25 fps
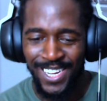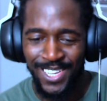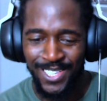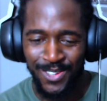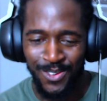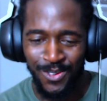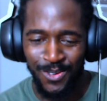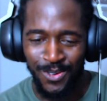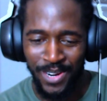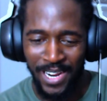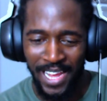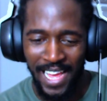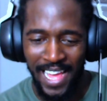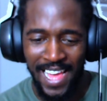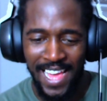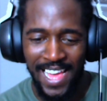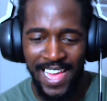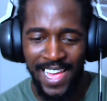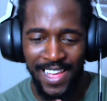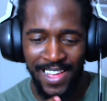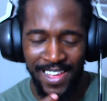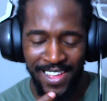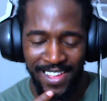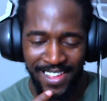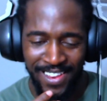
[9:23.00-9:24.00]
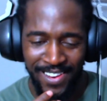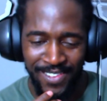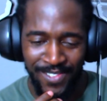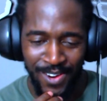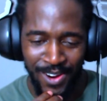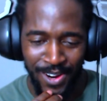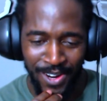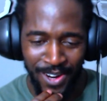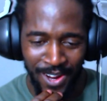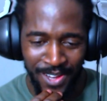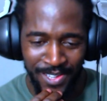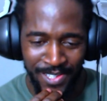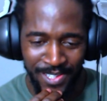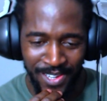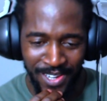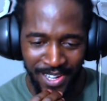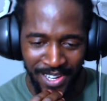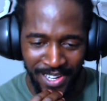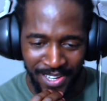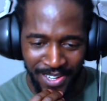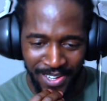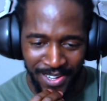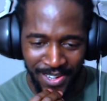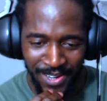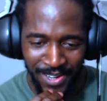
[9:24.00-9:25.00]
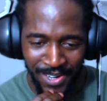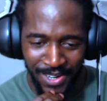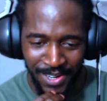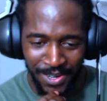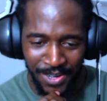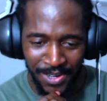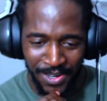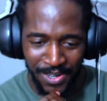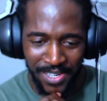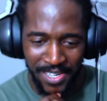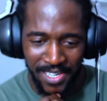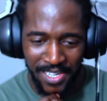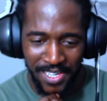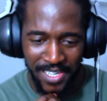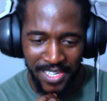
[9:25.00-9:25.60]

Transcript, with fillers: That's cool. Hey, you got closer. Cool.